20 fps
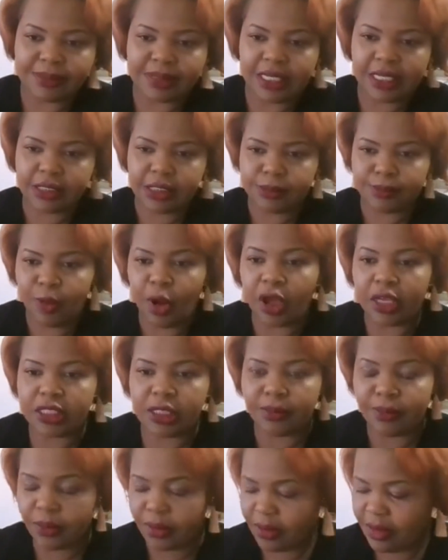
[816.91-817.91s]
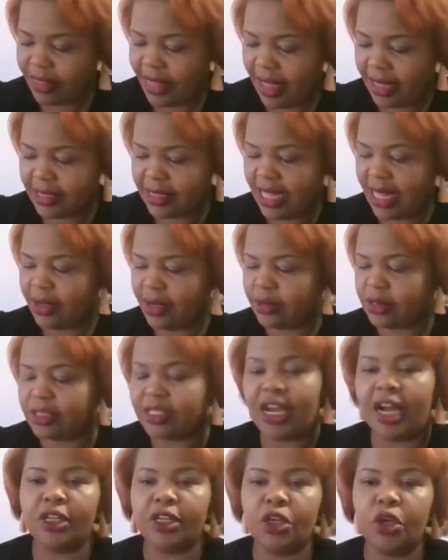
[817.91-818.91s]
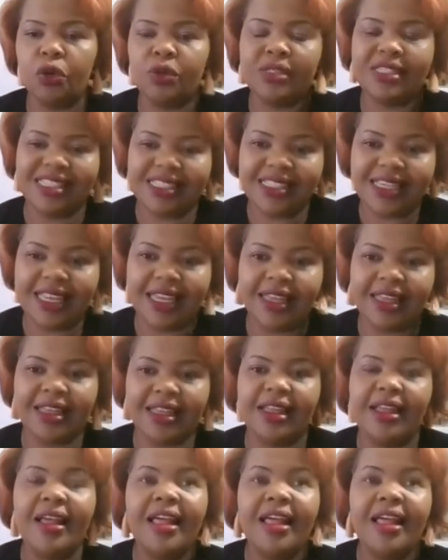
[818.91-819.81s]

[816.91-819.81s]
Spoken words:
it's possible that they could start noticing